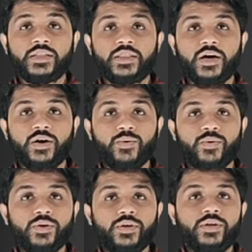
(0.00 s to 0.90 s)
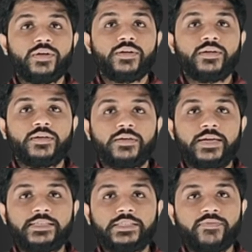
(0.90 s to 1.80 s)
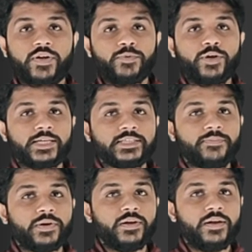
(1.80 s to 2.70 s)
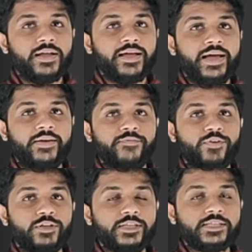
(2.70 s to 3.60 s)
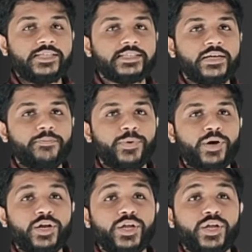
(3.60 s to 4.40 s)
Now let's see one more example, and for this example